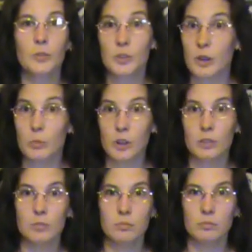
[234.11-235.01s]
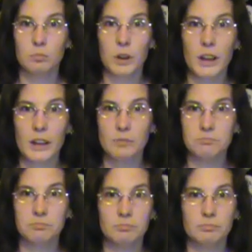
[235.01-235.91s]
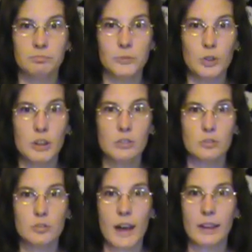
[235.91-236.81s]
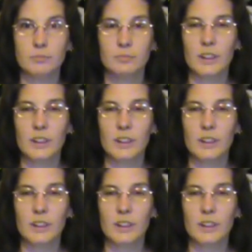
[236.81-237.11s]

for someone to plug in, do this, do that.